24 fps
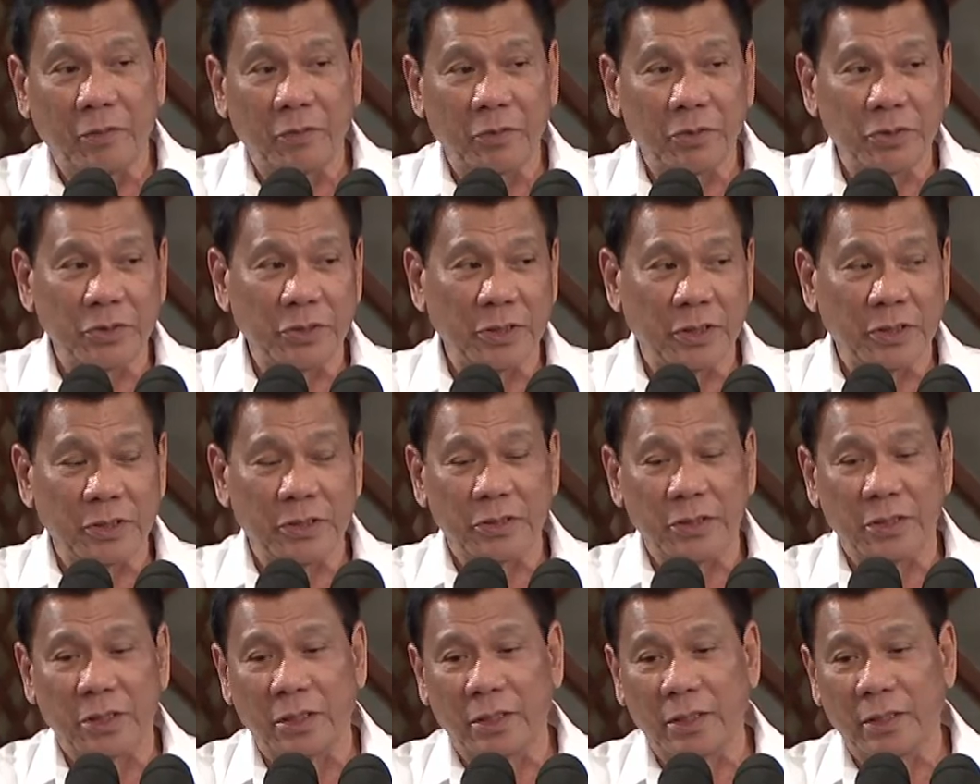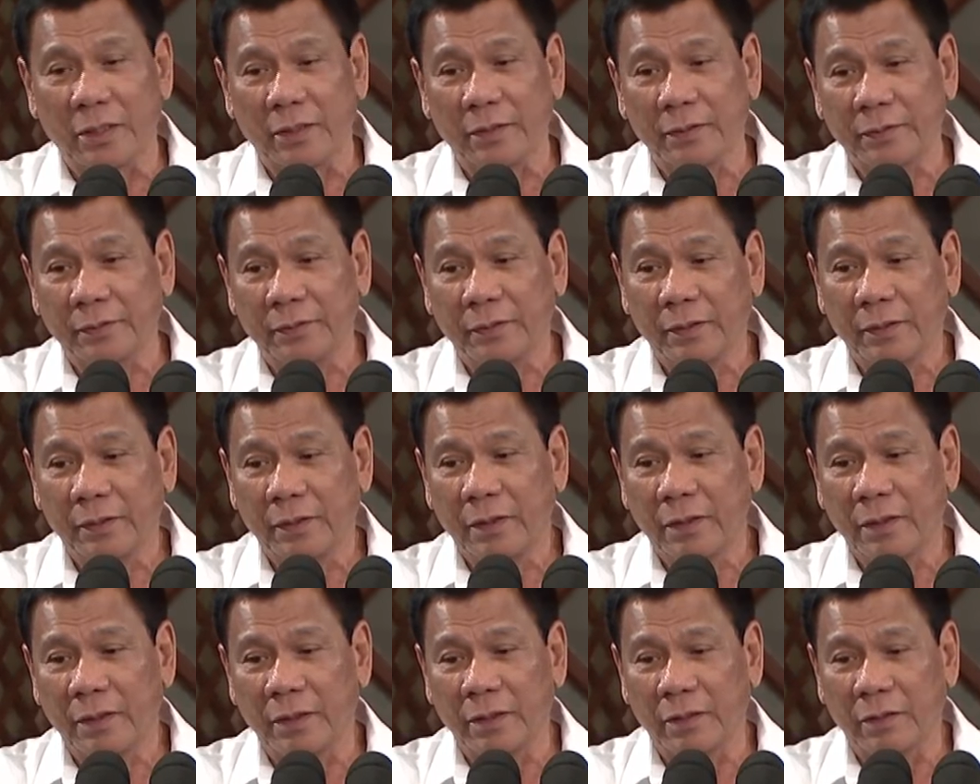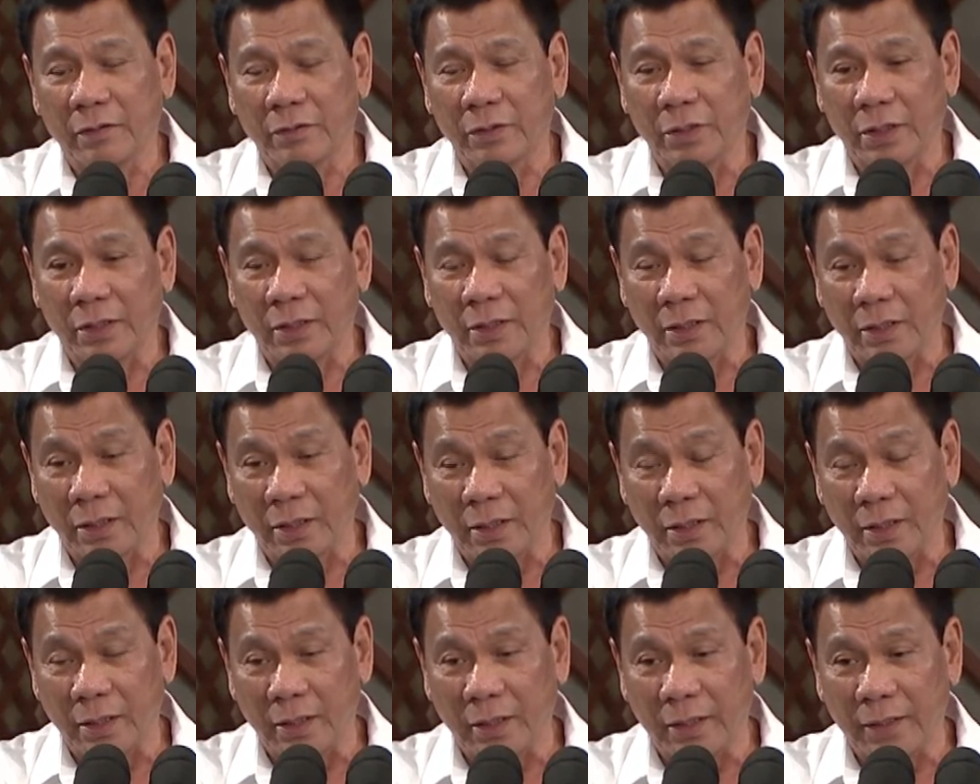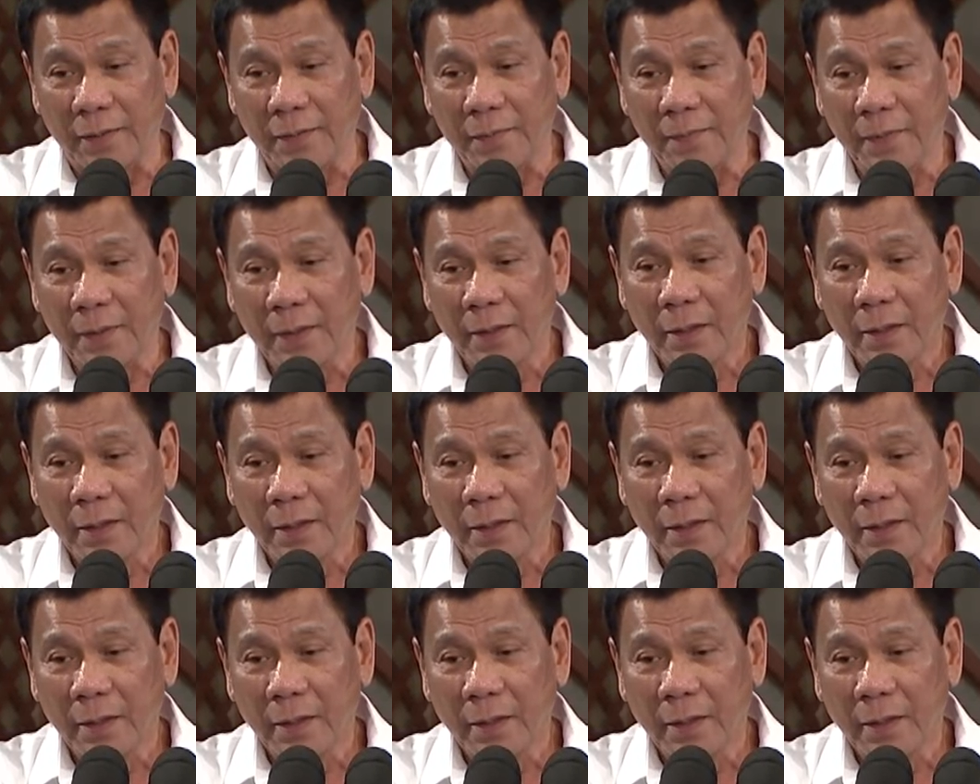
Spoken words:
was just an ordinary guy.